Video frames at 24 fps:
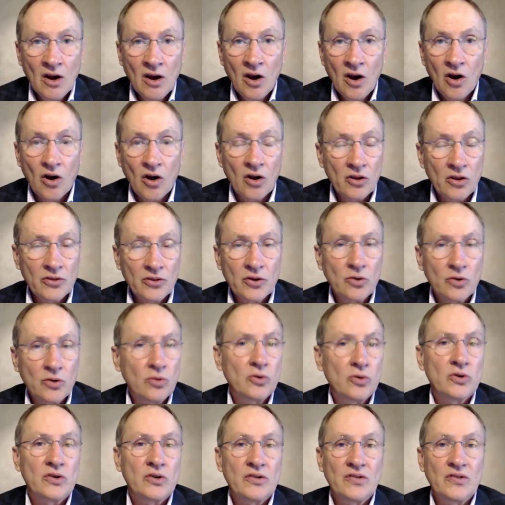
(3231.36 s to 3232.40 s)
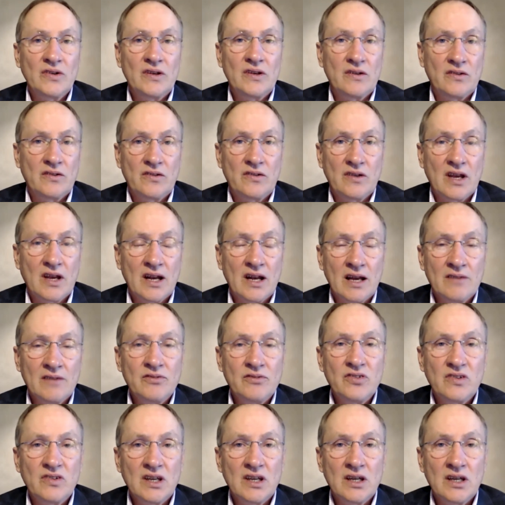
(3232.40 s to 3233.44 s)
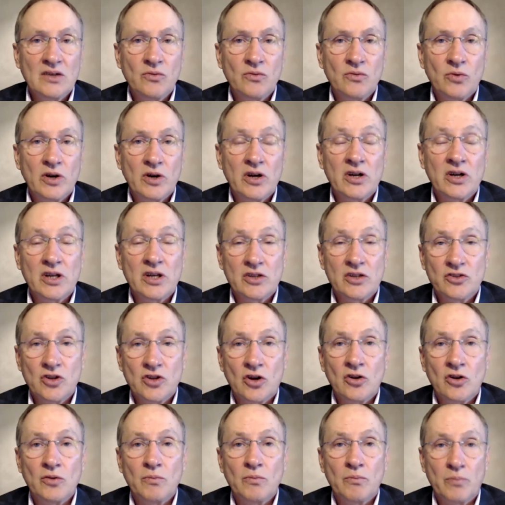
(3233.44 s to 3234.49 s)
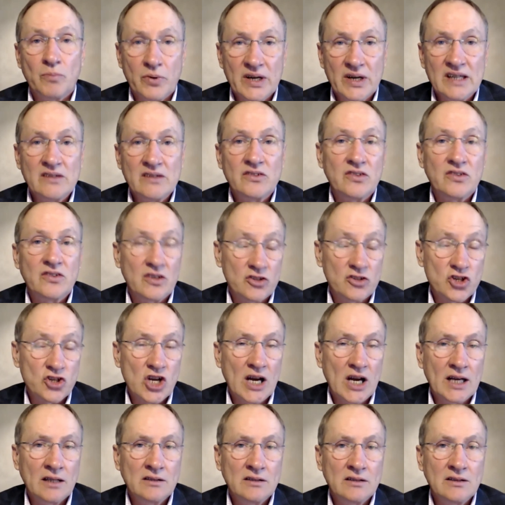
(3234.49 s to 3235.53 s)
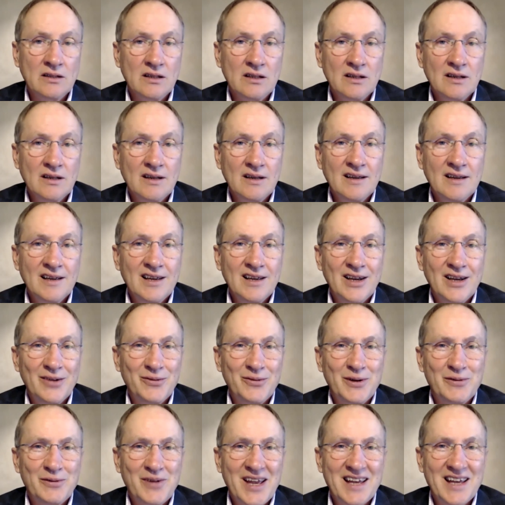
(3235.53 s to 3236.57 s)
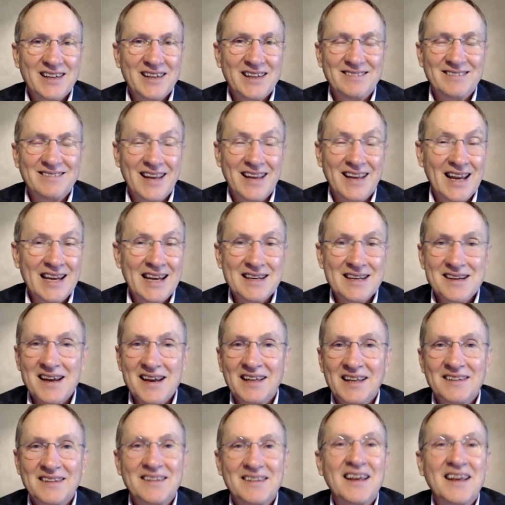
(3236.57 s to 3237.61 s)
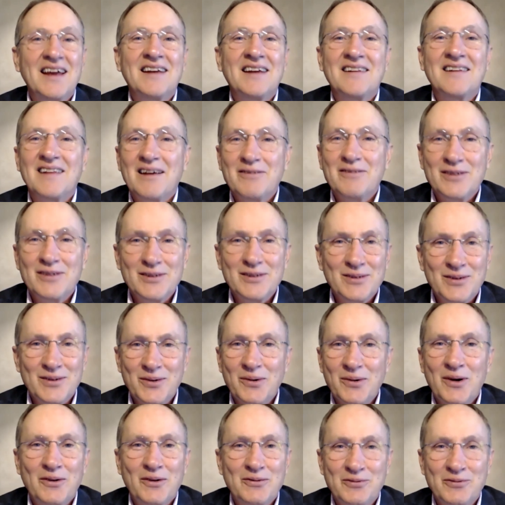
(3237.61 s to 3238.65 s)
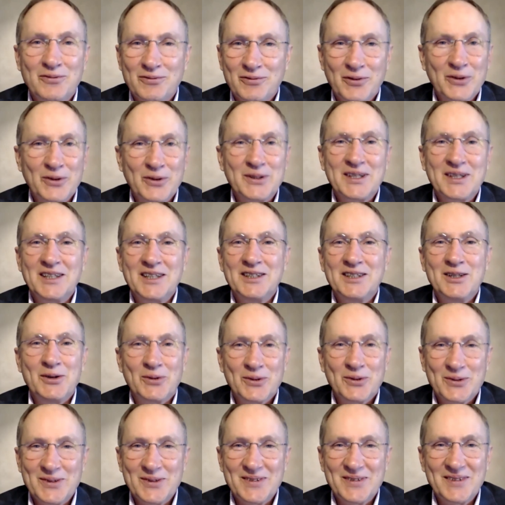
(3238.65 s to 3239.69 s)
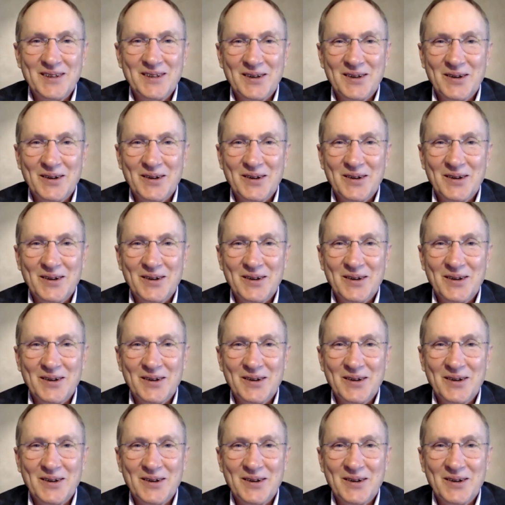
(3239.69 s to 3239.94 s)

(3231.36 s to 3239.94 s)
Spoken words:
all the courses that I've seen where an adult brings a child, and we've had 8, 9, 10, 11, 12, 14-year-olds,